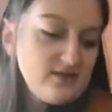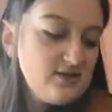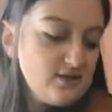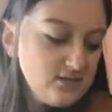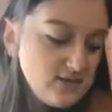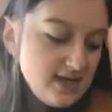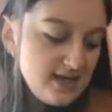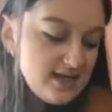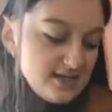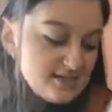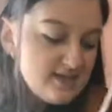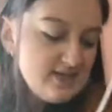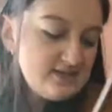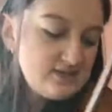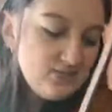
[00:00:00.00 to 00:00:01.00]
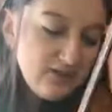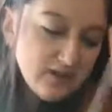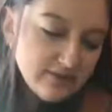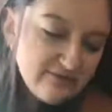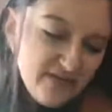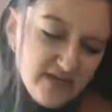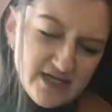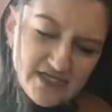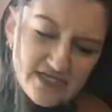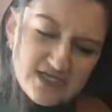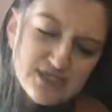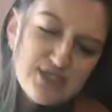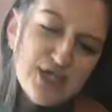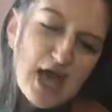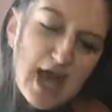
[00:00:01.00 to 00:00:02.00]
right? Because then we look very
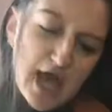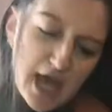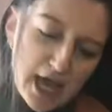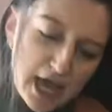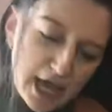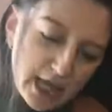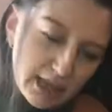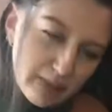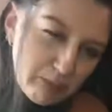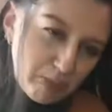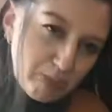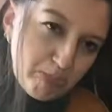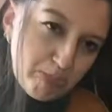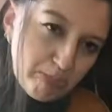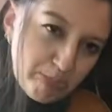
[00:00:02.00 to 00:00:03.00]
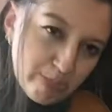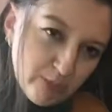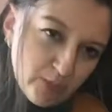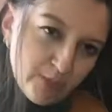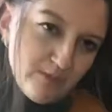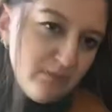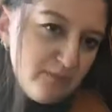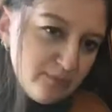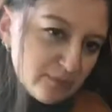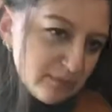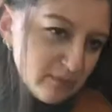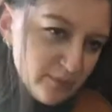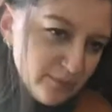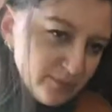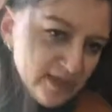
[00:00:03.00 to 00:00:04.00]
sad when
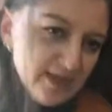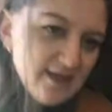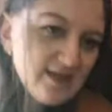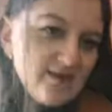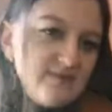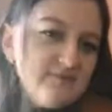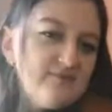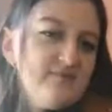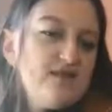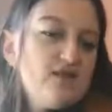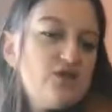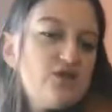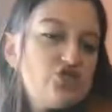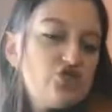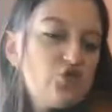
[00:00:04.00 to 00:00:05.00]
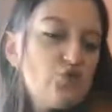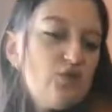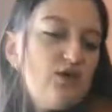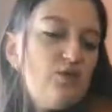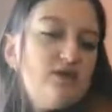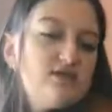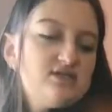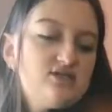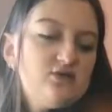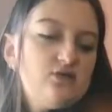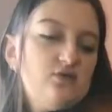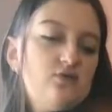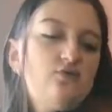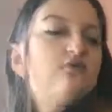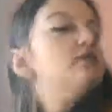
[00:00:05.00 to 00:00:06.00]
we're playing. So we want
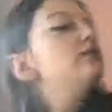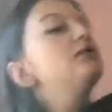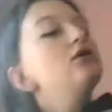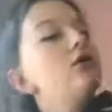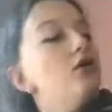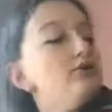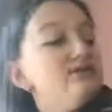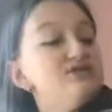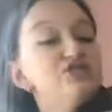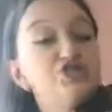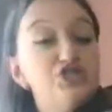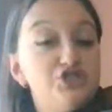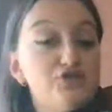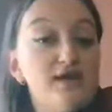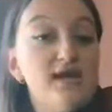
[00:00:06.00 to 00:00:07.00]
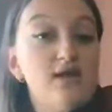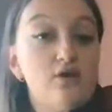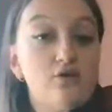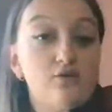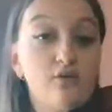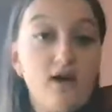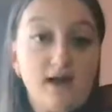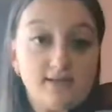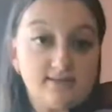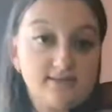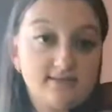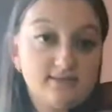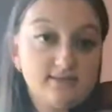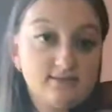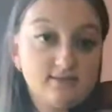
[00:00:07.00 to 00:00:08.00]
to hold it straight
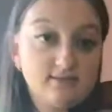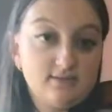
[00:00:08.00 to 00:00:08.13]
across.